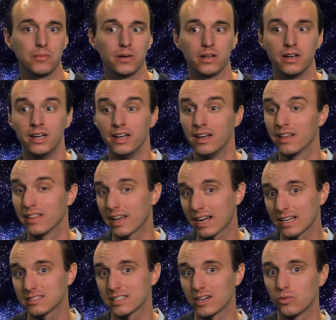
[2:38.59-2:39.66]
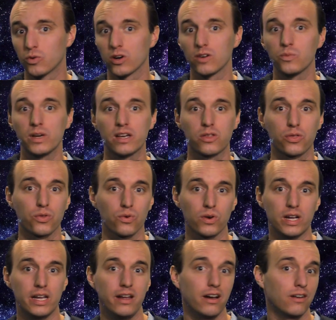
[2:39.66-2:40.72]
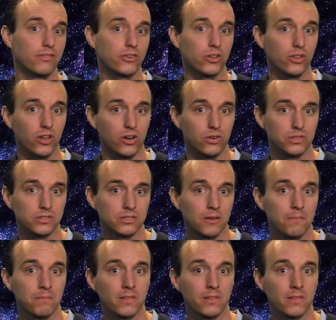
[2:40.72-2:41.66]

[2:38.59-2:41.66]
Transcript: But like I said, we're in week 3 of Close.